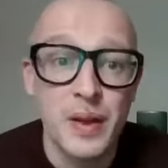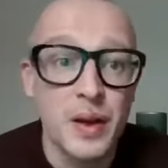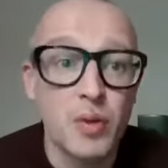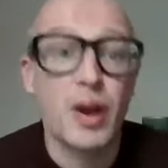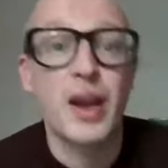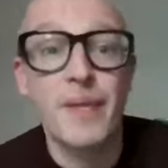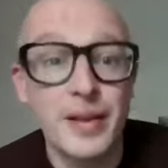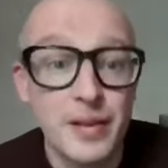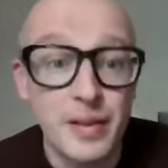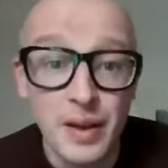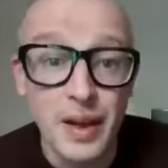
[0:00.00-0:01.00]
recommended.
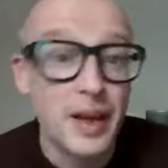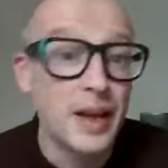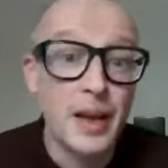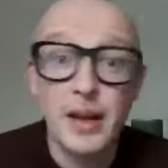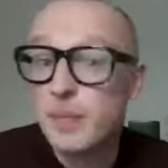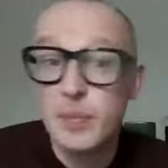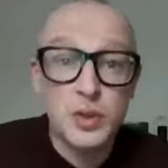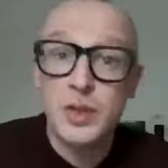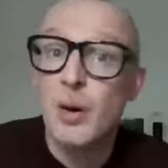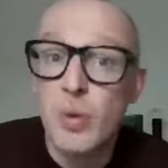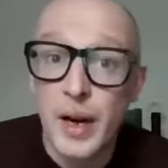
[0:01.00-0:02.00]

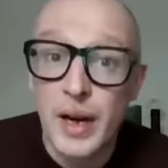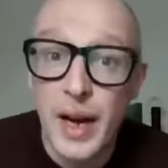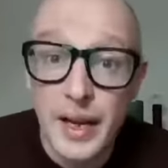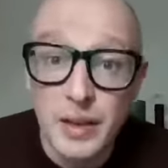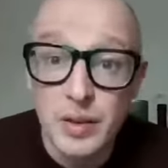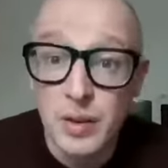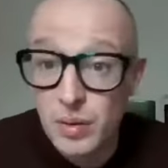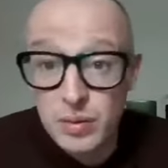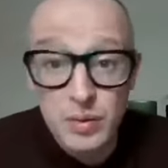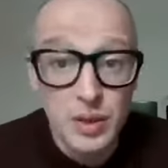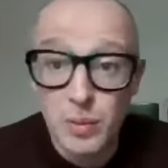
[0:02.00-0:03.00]
Still quite nice,
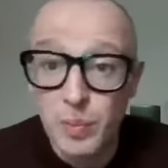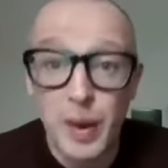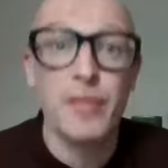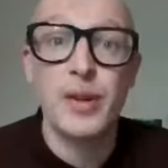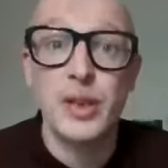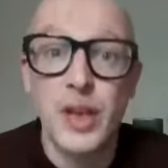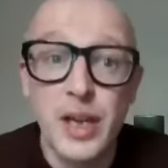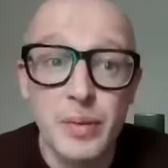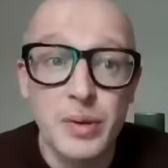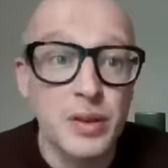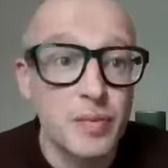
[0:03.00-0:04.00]
still perfectly
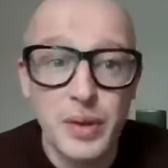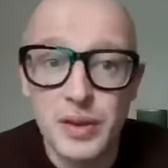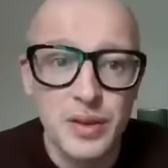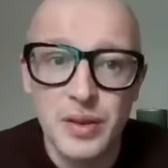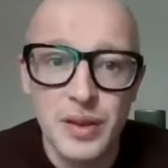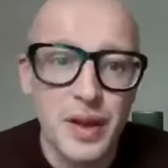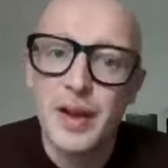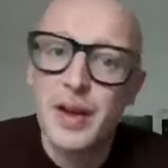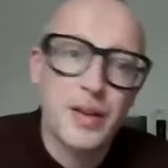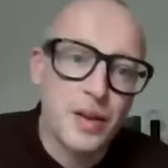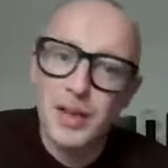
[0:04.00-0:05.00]
drinkable and stuff, but it's just
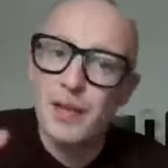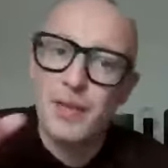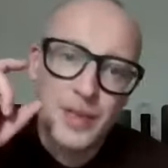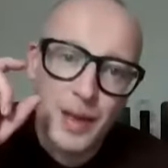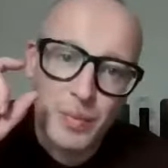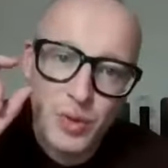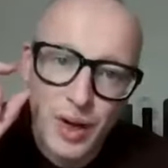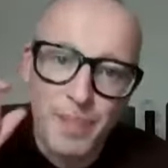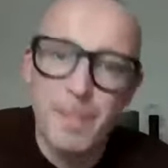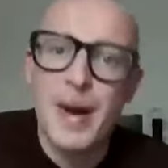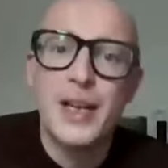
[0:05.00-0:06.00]
doesn't have the same sort of
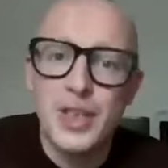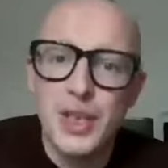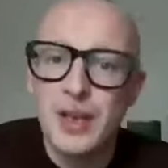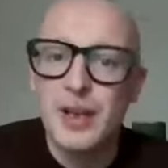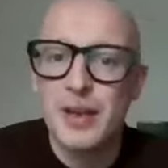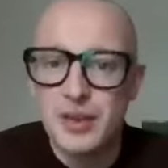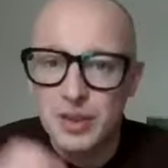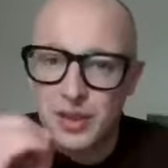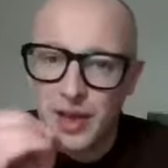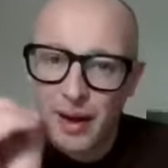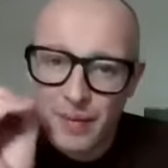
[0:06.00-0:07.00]
magic. It's
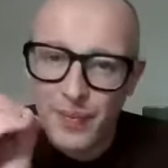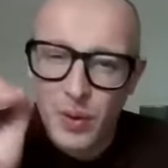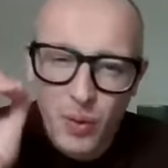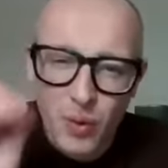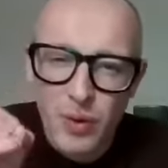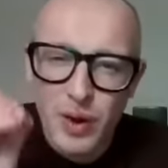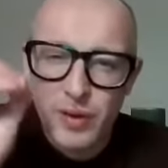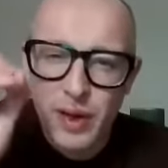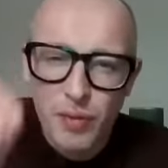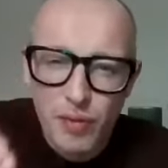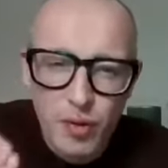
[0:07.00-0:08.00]
just that
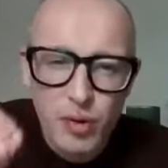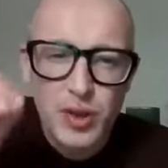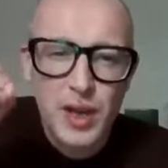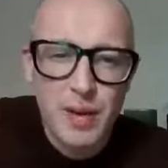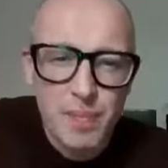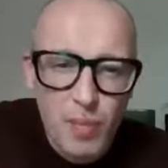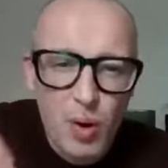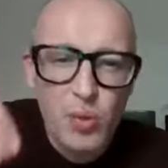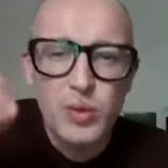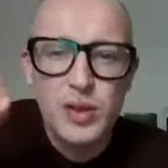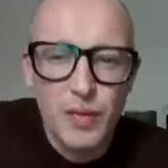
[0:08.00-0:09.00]
oily, fruity,
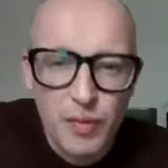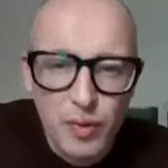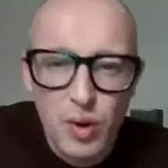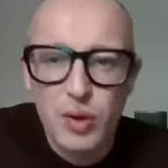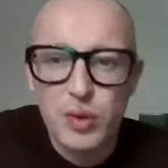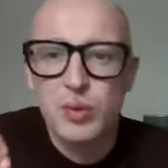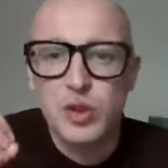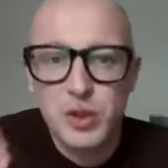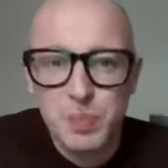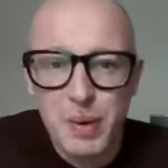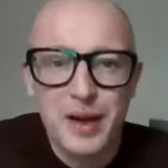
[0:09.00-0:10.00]
malty, floral
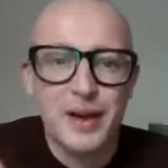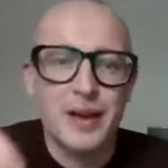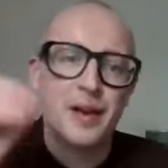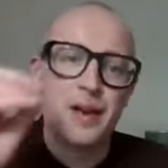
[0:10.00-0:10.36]
spirit